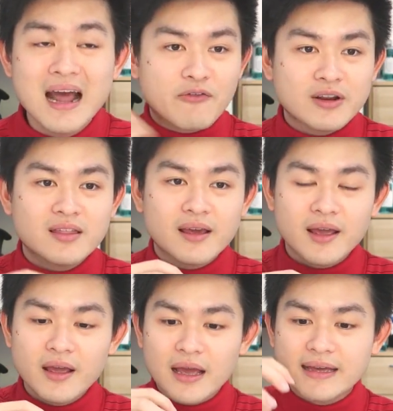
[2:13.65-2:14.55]

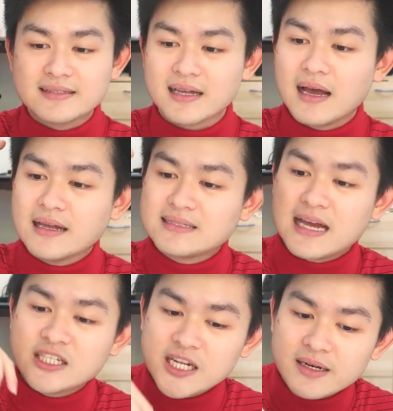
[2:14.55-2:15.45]
Everything is
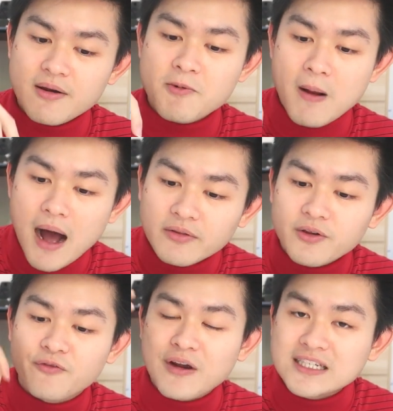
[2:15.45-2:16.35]
centered around
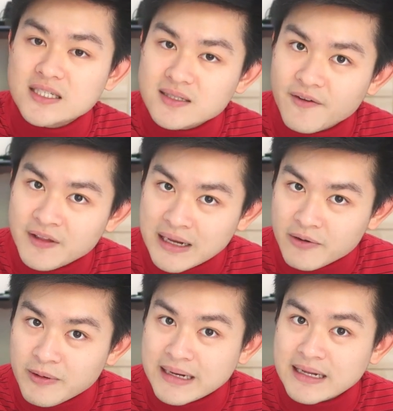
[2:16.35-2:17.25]
the freshness of the
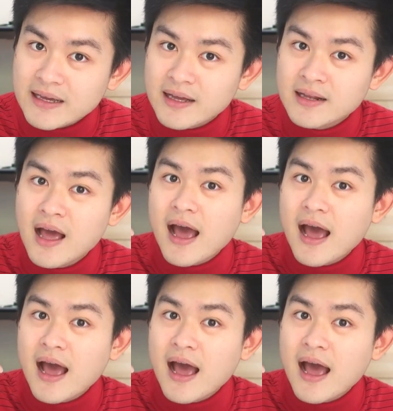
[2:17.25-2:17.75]
ingredient,